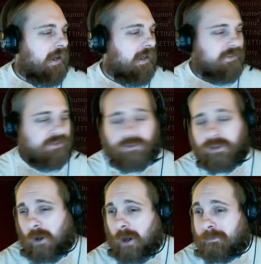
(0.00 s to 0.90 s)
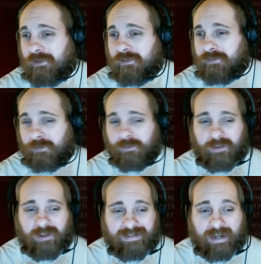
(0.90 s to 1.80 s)
So the options for
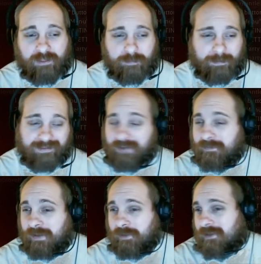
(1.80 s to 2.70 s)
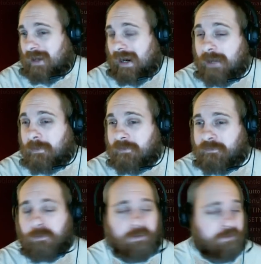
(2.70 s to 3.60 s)
a death, because I've never died
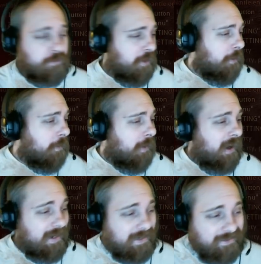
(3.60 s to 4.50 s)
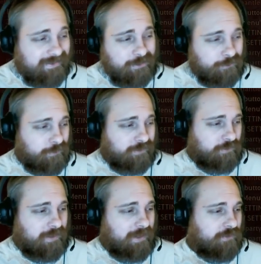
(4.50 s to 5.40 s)
before, so instant
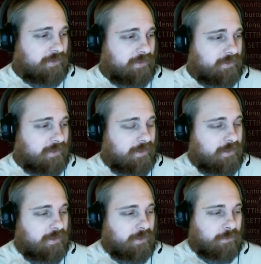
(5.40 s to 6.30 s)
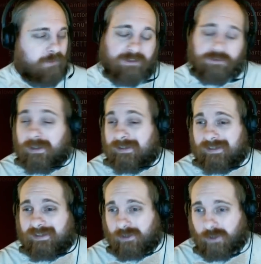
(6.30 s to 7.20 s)
resurrection, resurrect
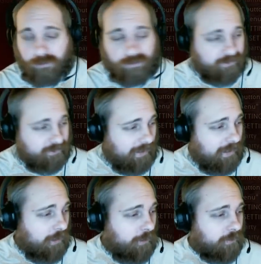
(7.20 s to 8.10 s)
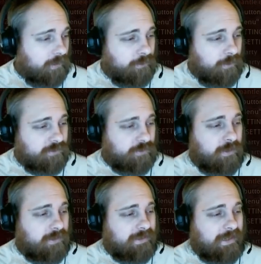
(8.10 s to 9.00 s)
at the closest town, and
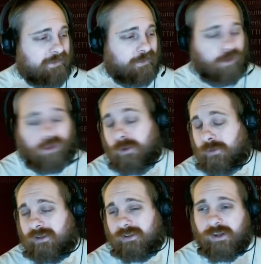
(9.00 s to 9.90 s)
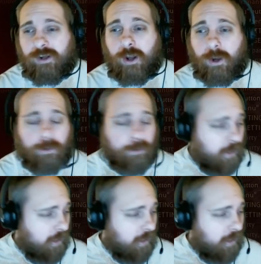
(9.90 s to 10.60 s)
resurrect at the closest node.